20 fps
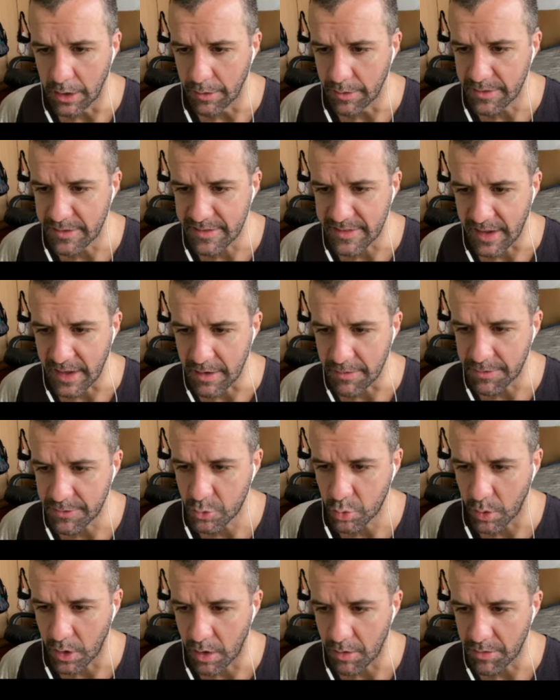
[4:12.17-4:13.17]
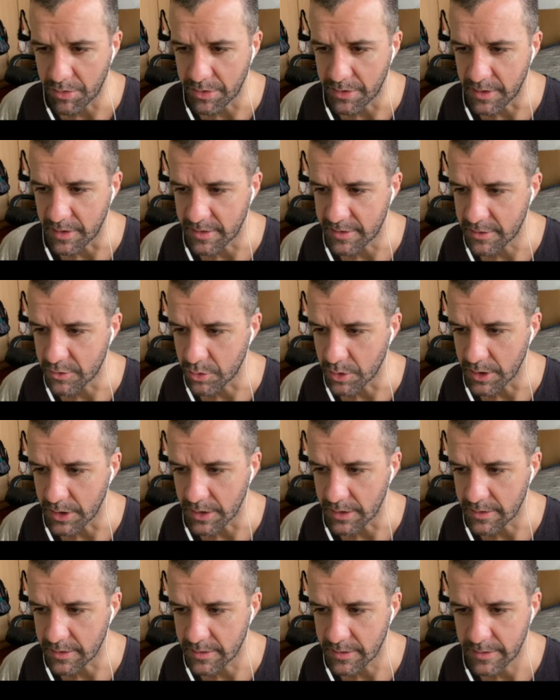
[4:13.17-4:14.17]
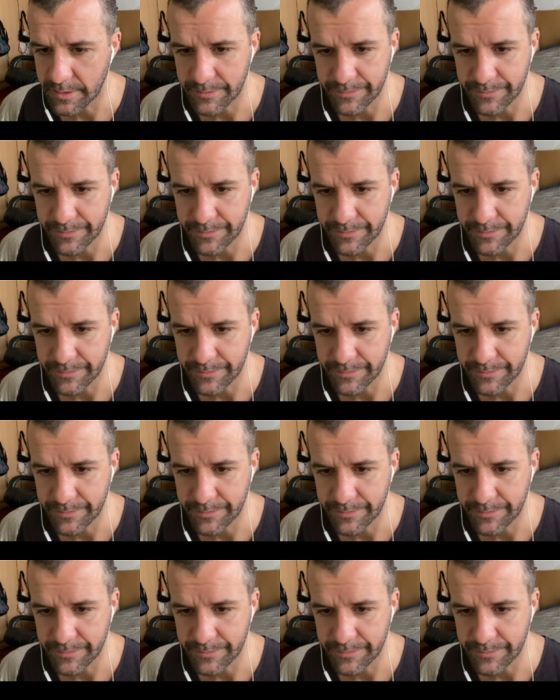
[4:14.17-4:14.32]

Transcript: Safe 12th district.